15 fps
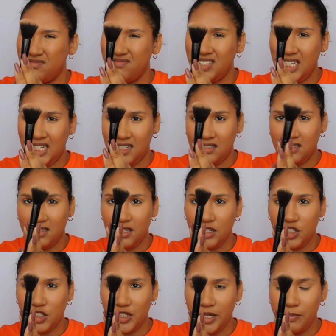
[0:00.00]
Yeah, the
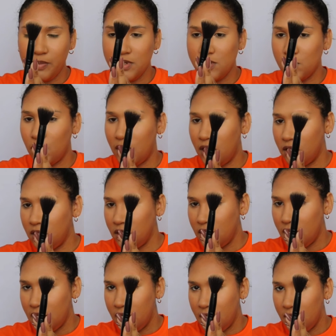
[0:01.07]
shape as well.
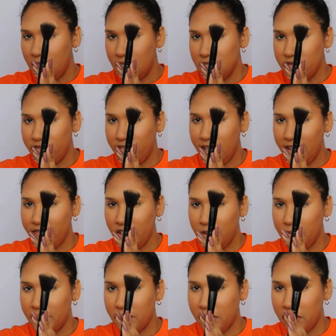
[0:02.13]
It's fluffy
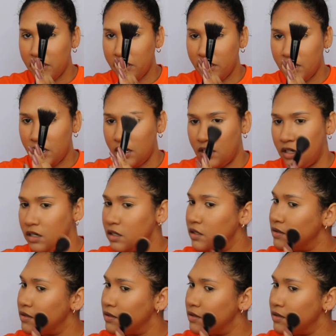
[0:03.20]
but thin.